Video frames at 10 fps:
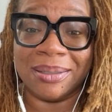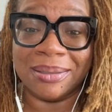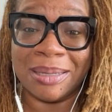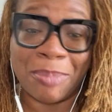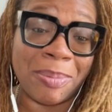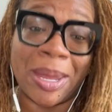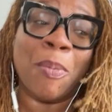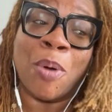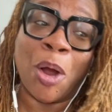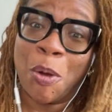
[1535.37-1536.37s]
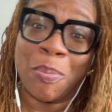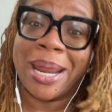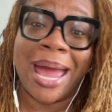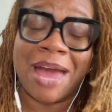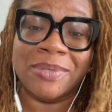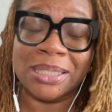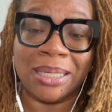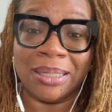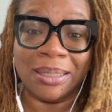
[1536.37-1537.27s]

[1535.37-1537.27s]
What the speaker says: And maybe I'm wrong, but I haven't seen it.